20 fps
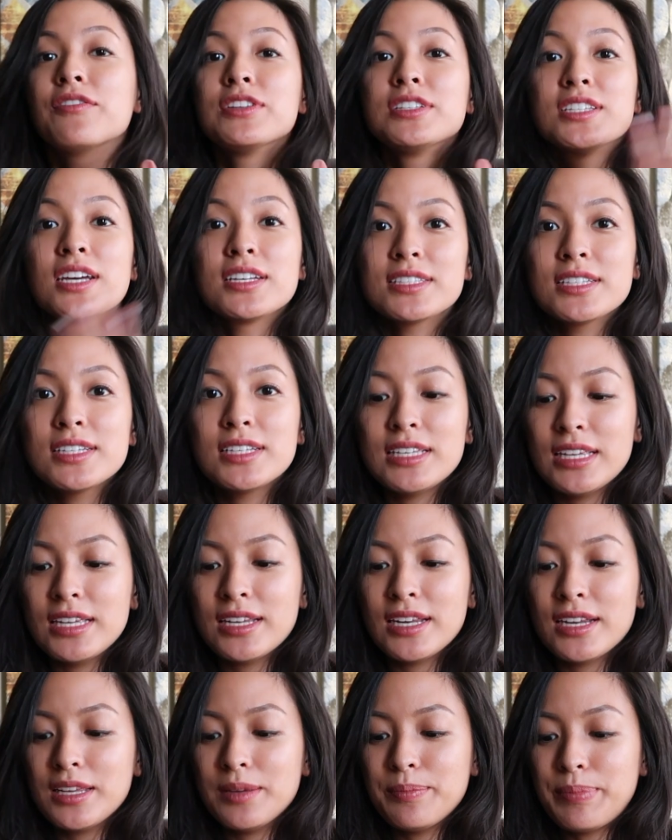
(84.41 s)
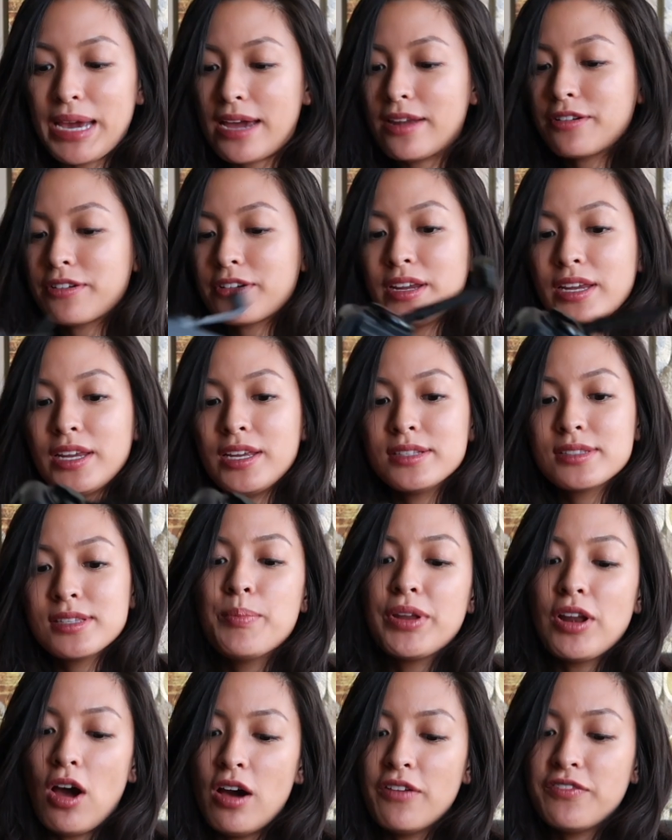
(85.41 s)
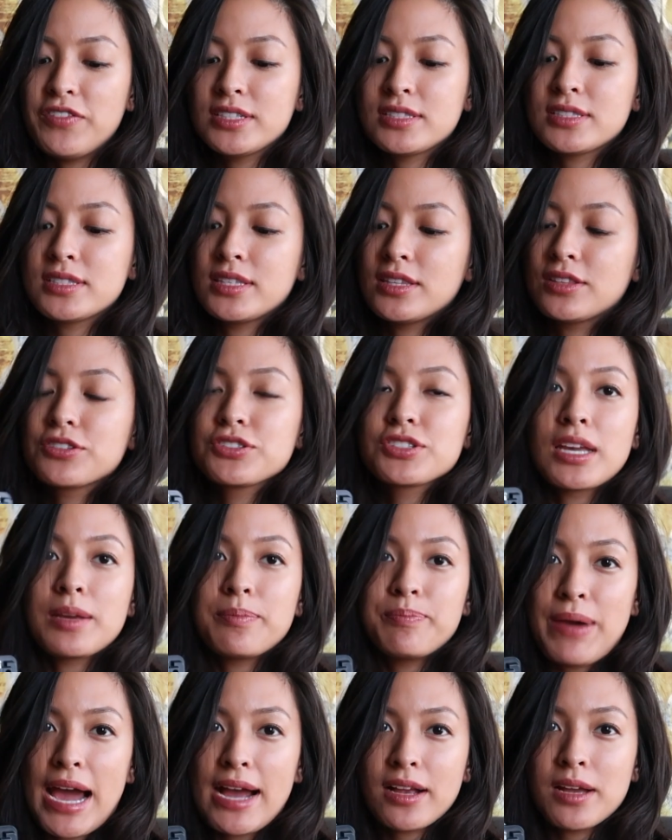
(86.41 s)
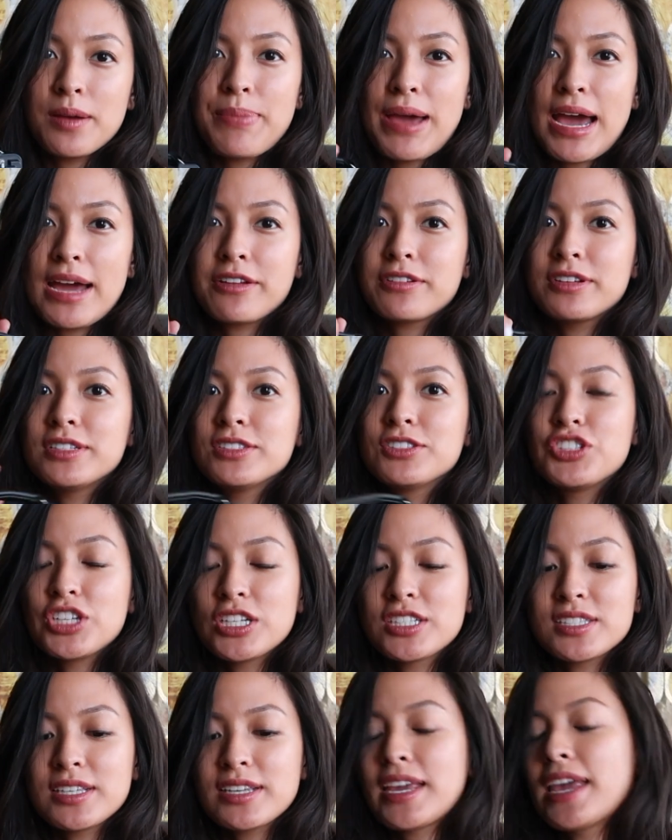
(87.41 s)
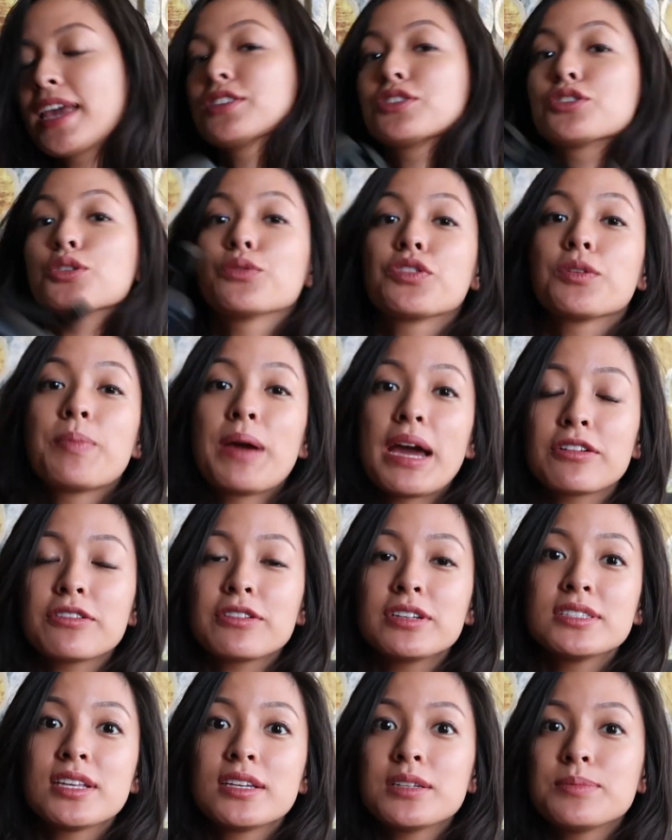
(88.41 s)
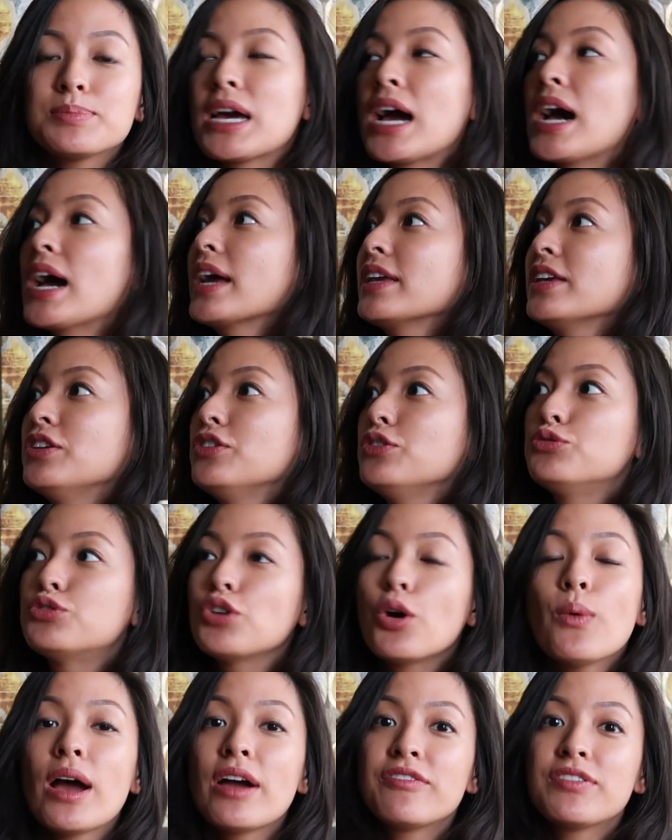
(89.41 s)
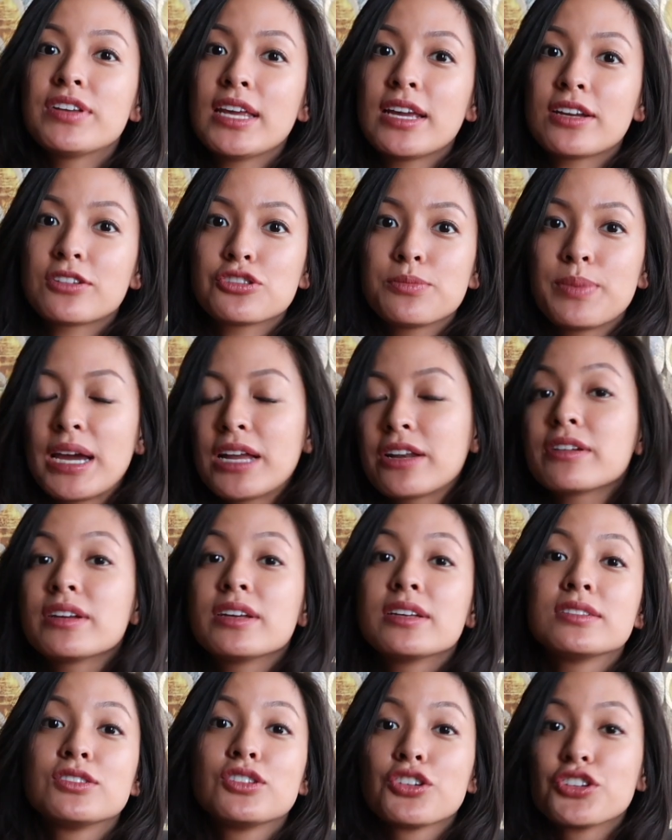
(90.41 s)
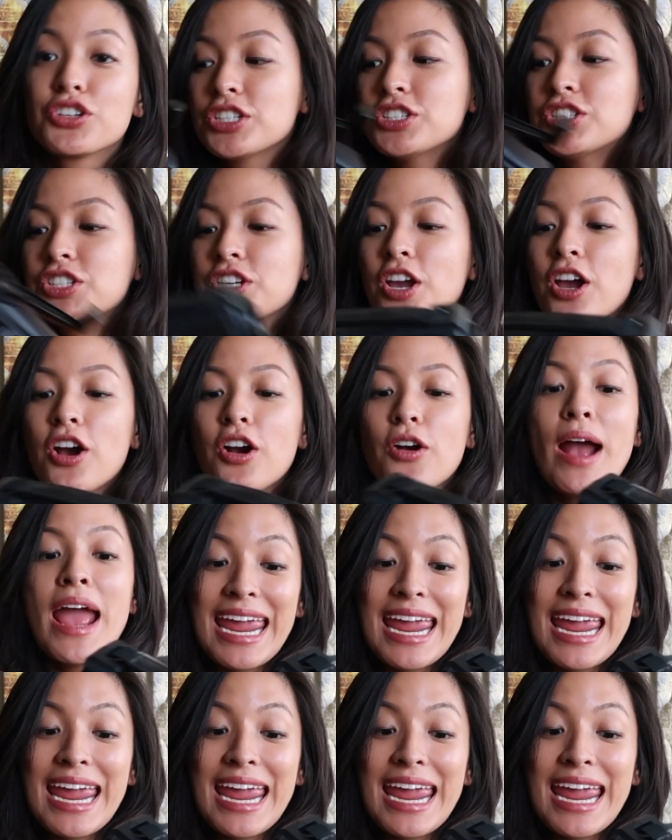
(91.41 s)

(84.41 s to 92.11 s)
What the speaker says: It doesn't need any batteries, but obviously there's like backup batteries just in case. So if the batteries end up dying, you don't have any extra batteries, you're good to go.